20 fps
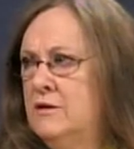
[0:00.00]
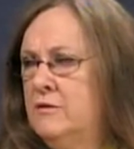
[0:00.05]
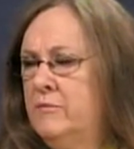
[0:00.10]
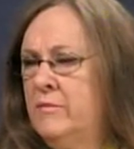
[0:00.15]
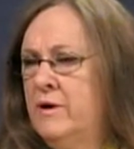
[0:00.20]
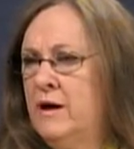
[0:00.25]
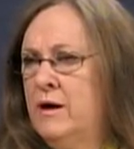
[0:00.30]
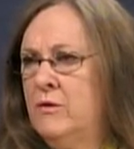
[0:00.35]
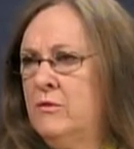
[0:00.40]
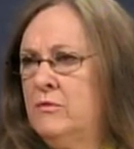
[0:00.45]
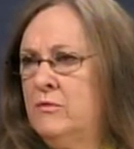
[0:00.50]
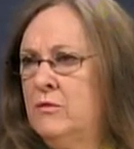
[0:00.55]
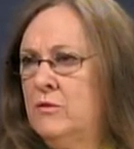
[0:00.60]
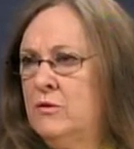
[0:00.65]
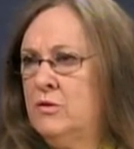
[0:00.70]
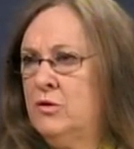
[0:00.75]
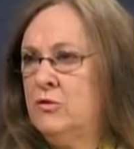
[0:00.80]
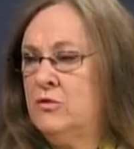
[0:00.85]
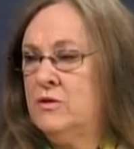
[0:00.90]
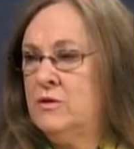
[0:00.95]
about
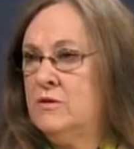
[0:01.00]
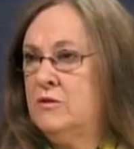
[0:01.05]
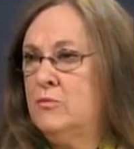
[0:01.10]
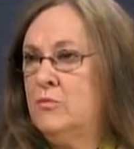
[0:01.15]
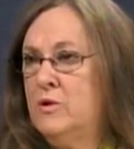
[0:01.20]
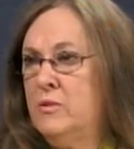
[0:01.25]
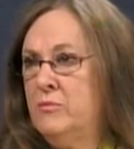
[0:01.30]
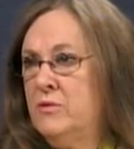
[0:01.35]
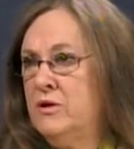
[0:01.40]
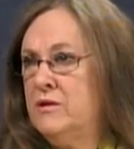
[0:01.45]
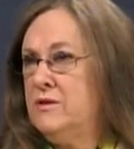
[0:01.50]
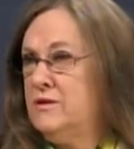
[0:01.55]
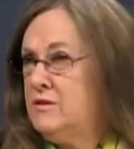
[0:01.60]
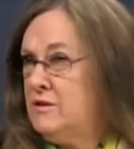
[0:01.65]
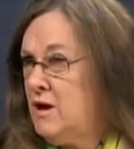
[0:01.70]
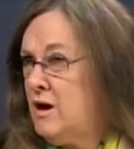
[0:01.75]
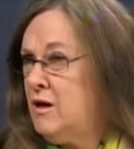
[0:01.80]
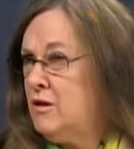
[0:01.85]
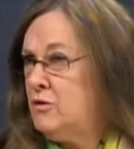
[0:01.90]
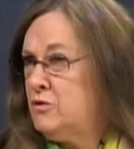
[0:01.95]
your $3 million
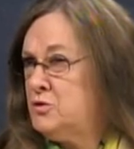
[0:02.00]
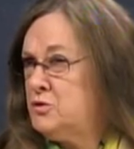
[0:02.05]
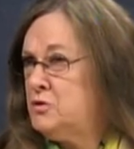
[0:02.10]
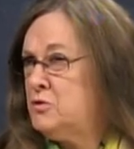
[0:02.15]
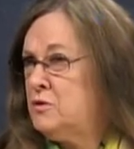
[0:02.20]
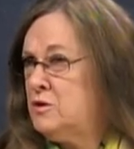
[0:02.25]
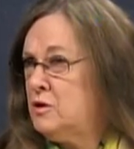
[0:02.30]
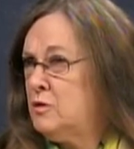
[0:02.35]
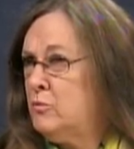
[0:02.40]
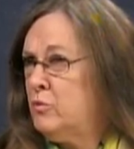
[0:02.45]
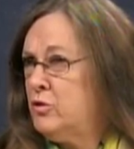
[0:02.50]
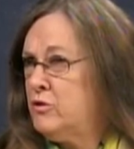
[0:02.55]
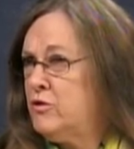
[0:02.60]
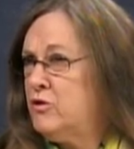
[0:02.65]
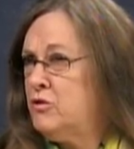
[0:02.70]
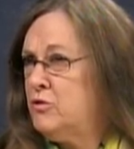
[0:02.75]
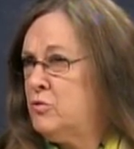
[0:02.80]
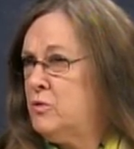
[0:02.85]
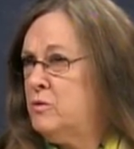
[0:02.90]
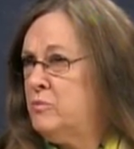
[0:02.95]
or a little more than
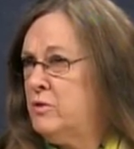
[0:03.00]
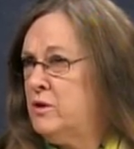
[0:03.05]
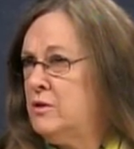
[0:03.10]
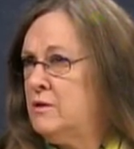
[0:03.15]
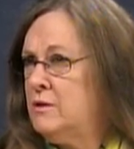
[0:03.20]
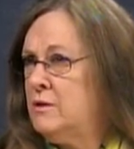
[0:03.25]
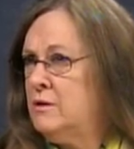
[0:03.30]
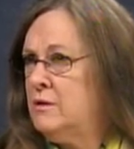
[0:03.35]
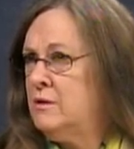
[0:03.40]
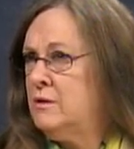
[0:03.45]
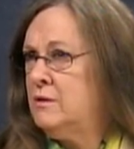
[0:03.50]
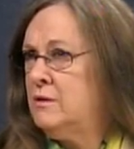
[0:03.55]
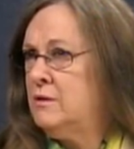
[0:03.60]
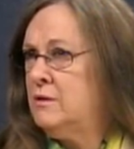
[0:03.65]
$3 million